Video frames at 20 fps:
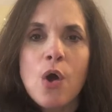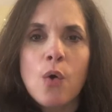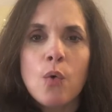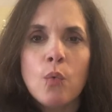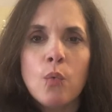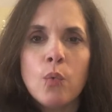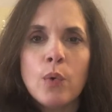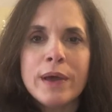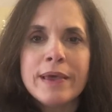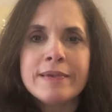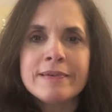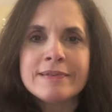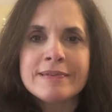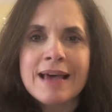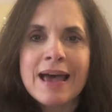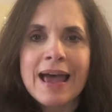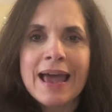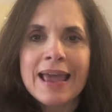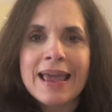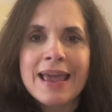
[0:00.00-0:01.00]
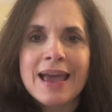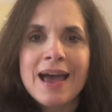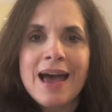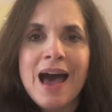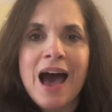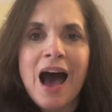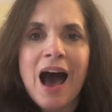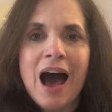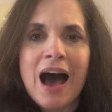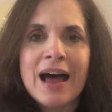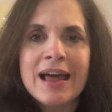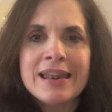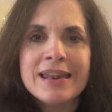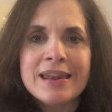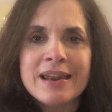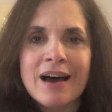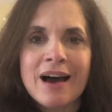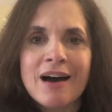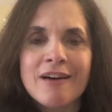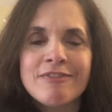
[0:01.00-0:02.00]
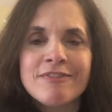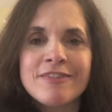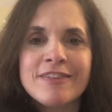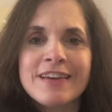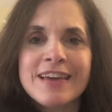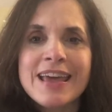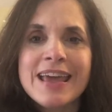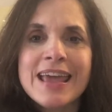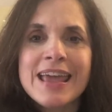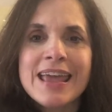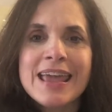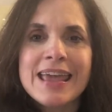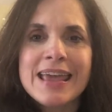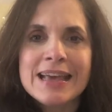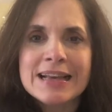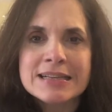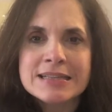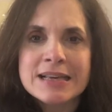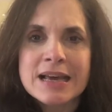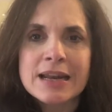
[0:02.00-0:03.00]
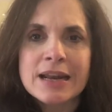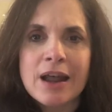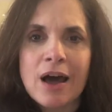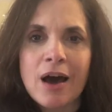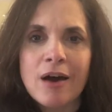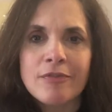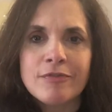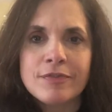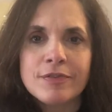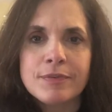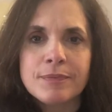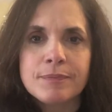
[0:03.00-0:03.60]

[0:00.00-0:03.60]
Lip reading: we say, enough is enough.